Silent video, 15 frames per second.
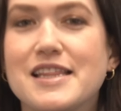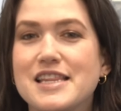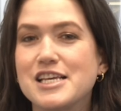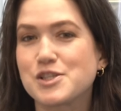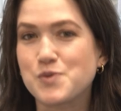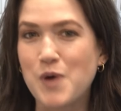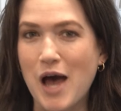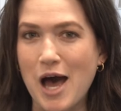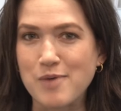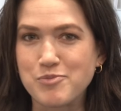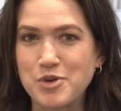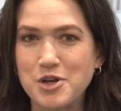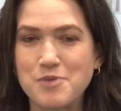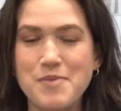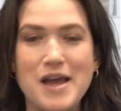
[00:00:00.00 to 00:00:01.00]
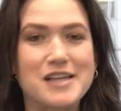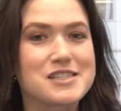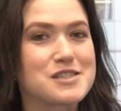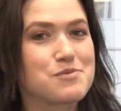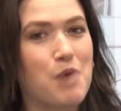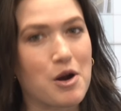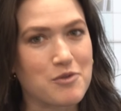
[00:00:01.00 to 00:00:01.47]
This will help you to make
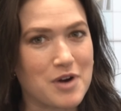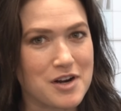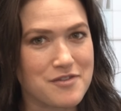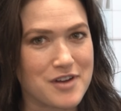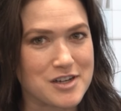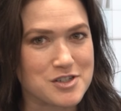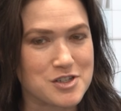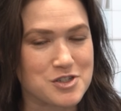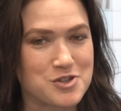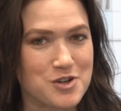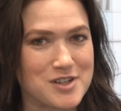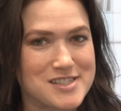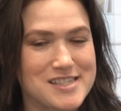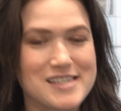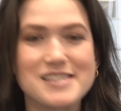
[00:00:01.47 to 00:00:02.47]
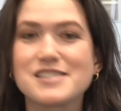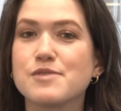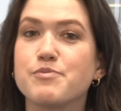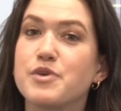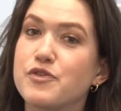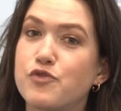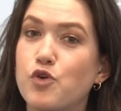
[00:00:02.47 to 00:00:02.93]
smart renovation choices
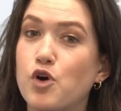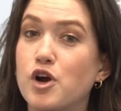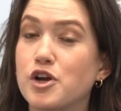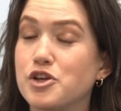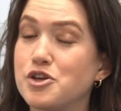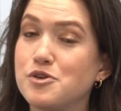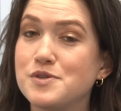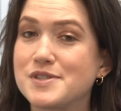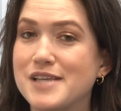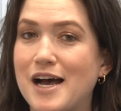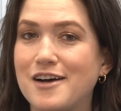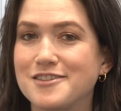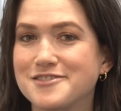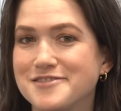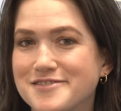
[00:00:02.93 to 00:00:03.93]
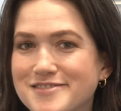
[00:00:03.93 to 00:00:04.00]
before you sell.